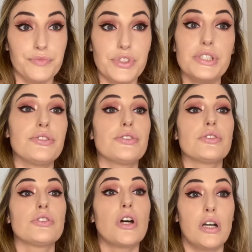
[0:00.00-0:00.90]
is to
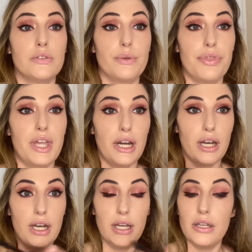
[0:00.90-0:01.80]
start with that
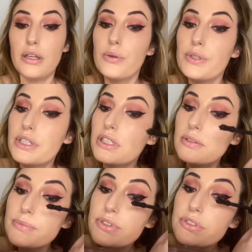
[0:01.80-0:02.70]
eye when it
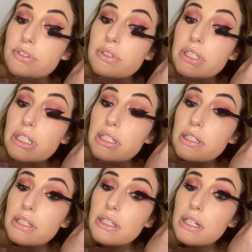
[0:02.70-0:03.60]
comes to doing
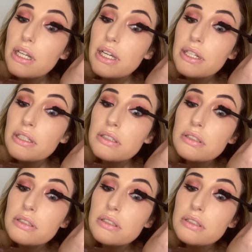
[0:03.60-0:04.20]
liner